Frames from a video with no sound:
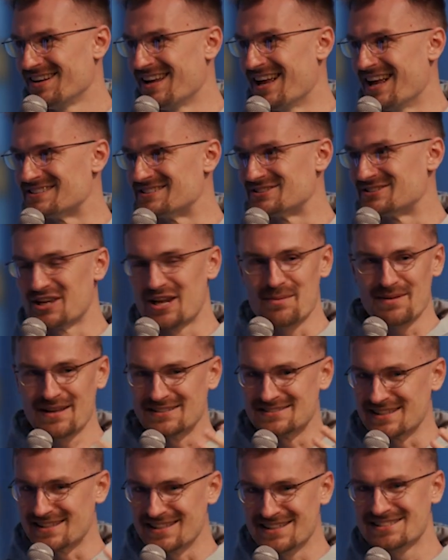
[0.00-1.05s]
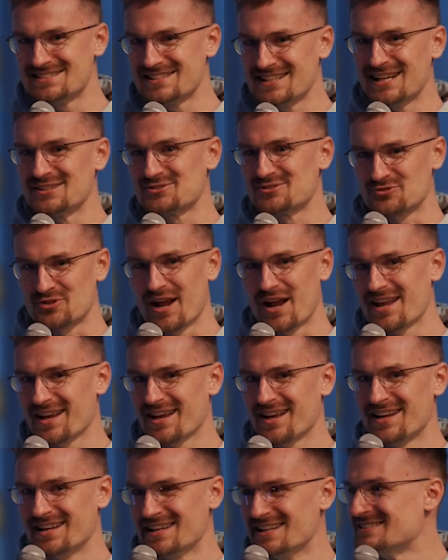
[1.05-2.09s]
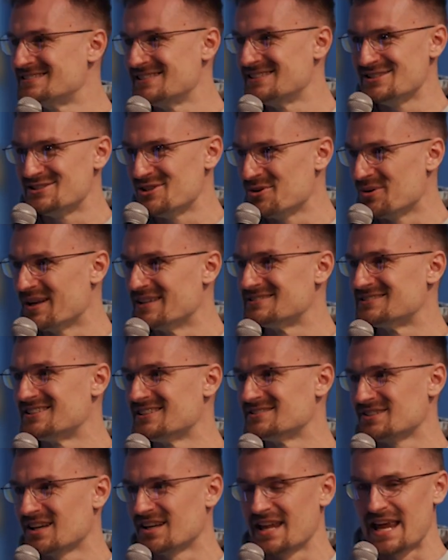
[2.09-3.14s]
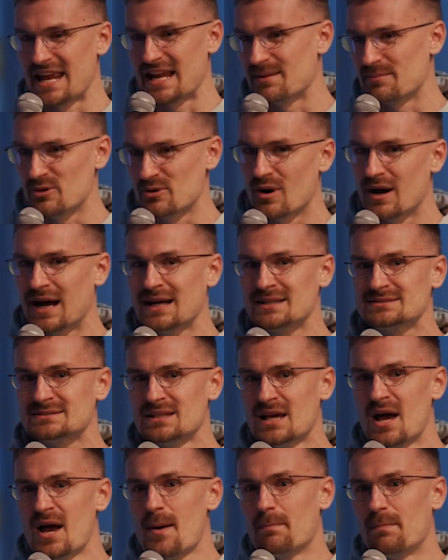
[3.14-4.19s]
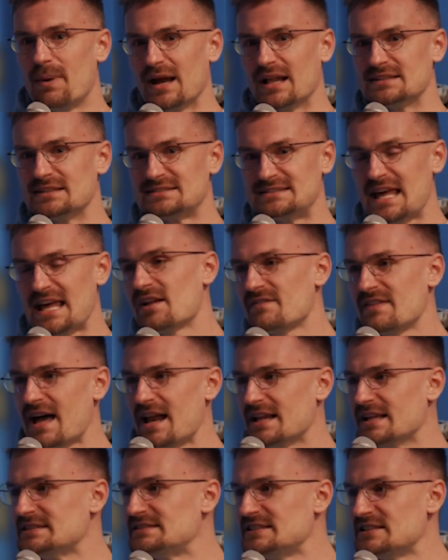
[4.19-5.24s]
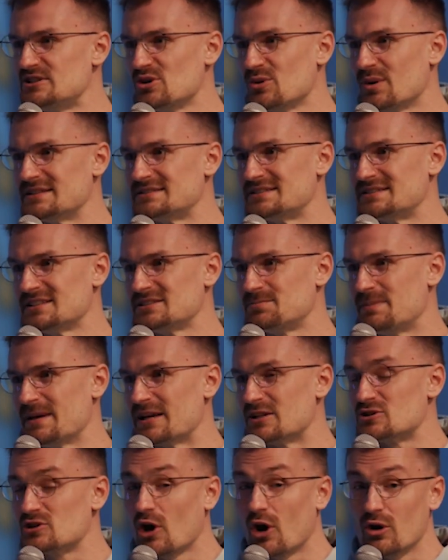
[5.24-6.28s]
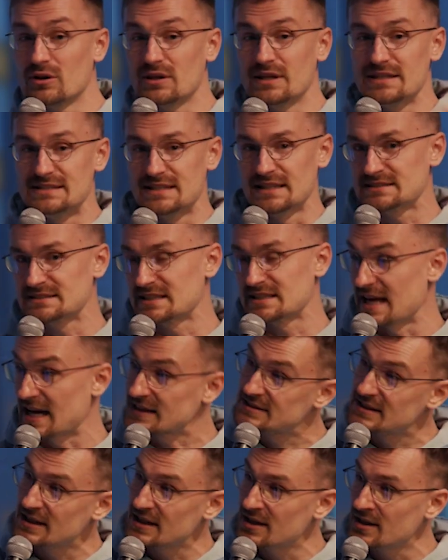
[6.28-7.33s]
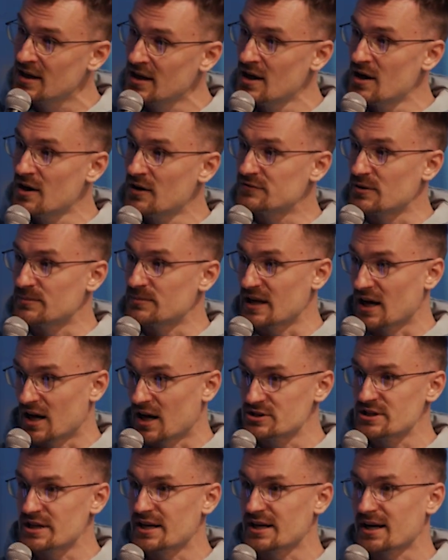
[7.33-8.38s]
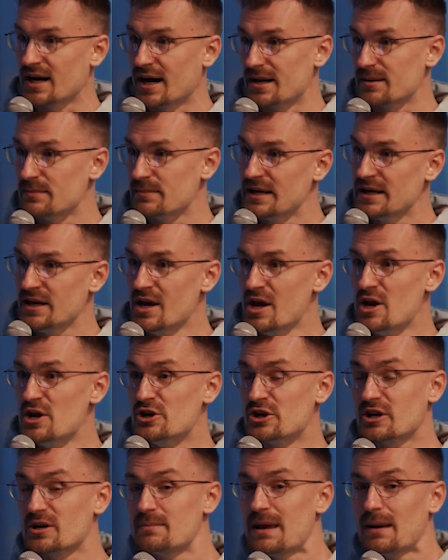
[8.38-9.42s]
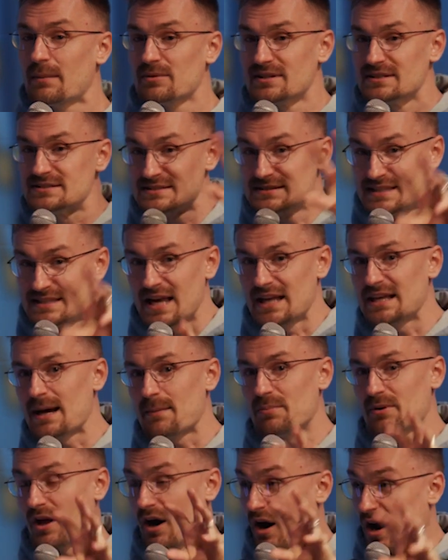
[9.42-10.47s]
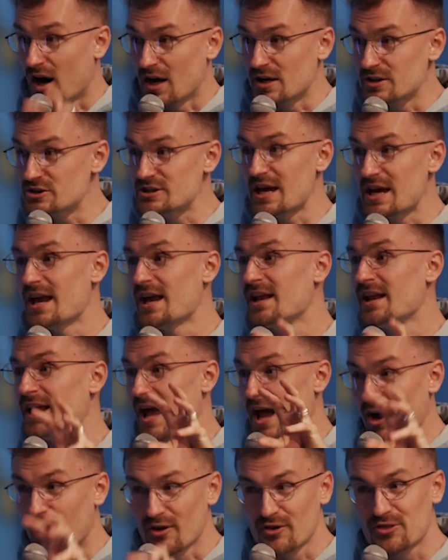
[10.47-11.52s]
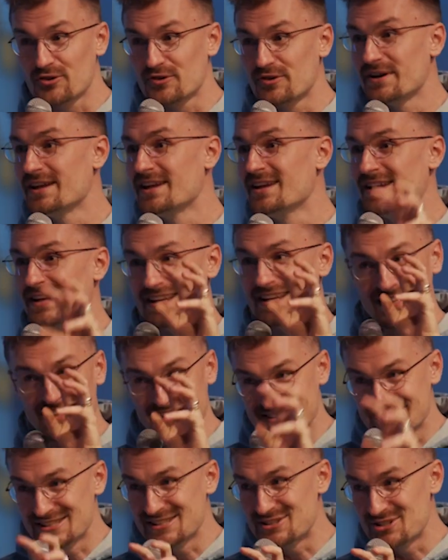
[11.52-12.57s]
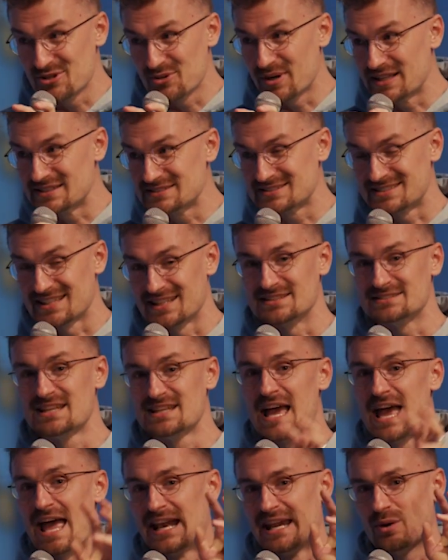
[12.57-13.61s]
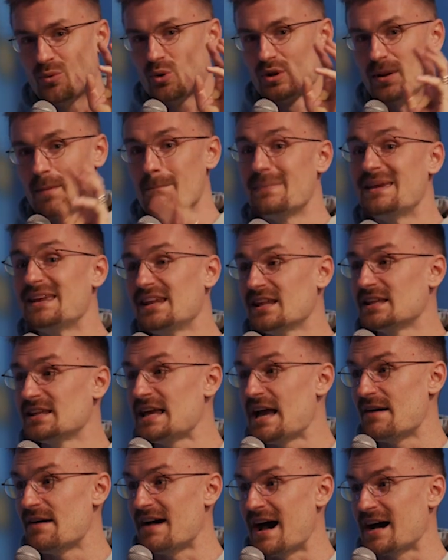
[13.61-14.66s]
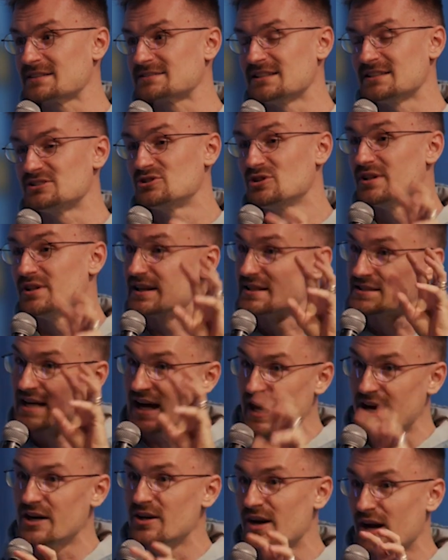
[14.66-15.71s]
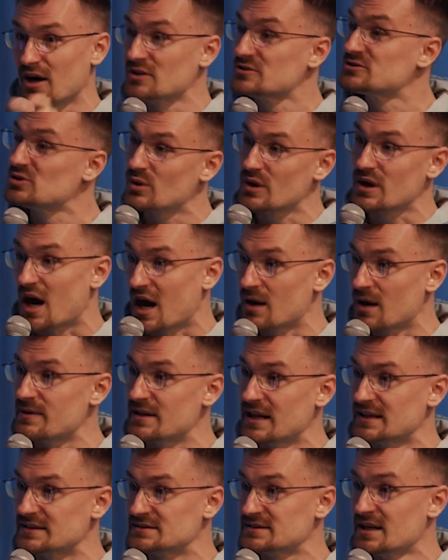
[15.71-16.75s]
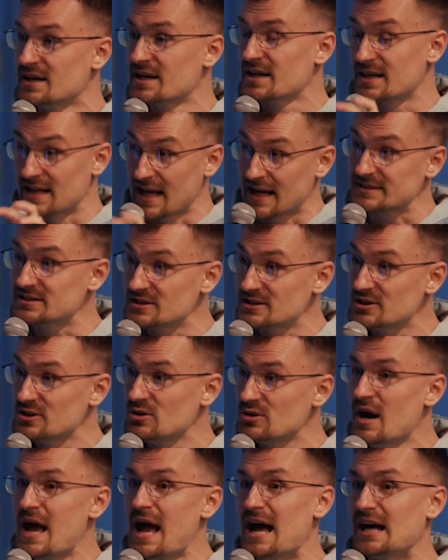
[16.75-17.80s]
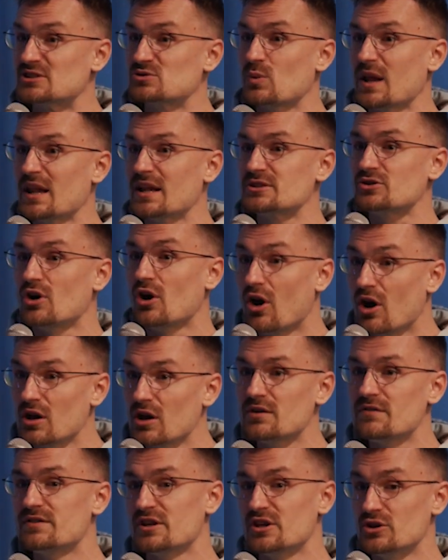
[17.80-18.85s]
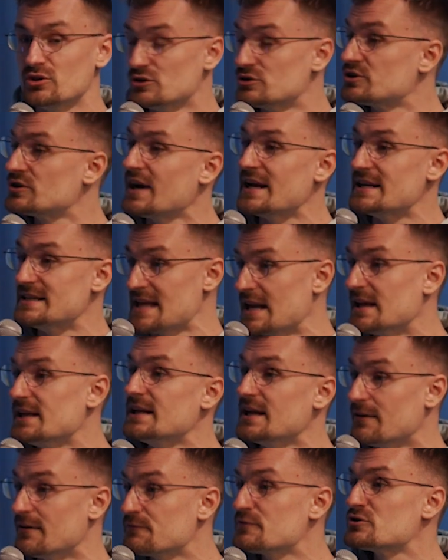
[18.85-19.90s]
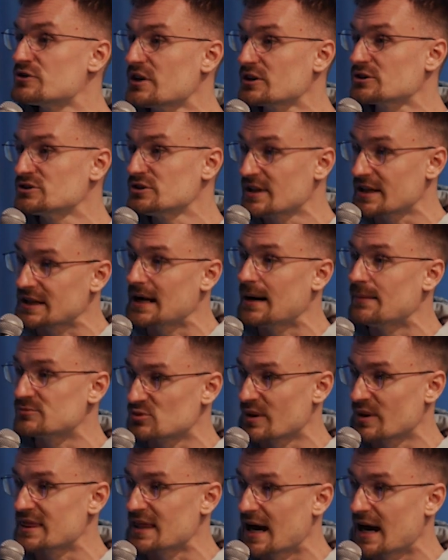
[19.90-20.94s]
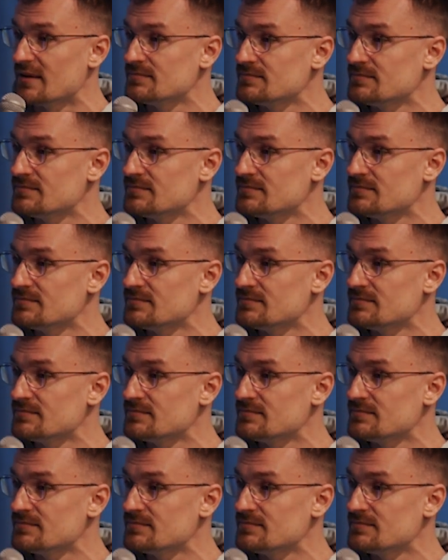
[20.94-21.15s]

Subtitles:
It's going to be as easy as running an EC2 instance on AWS, but instead of that EC2 instance being totally disconnected from the on-chain economy, you're going to be able to stand up an on-chain L3 EC2 instance, and it will immediately have access to the entire L2 economy that's connected to, as well as all of the user identity infrastructure that comes with that.